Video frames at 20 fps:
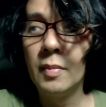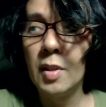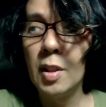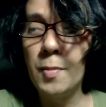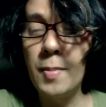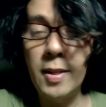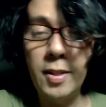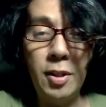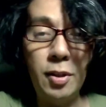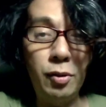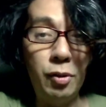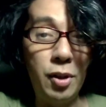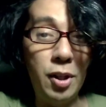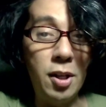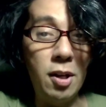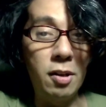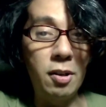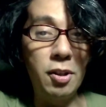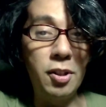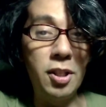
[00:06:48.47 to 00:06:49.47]
especially to the
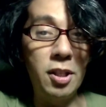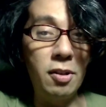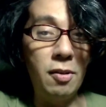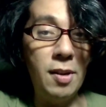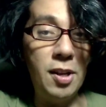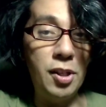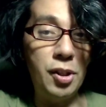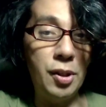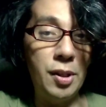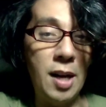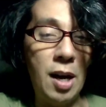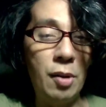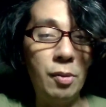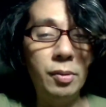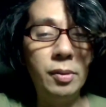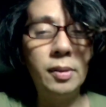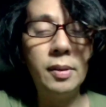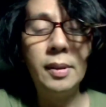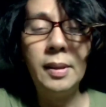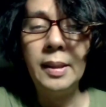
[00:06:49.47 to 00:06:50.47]
younger generation now.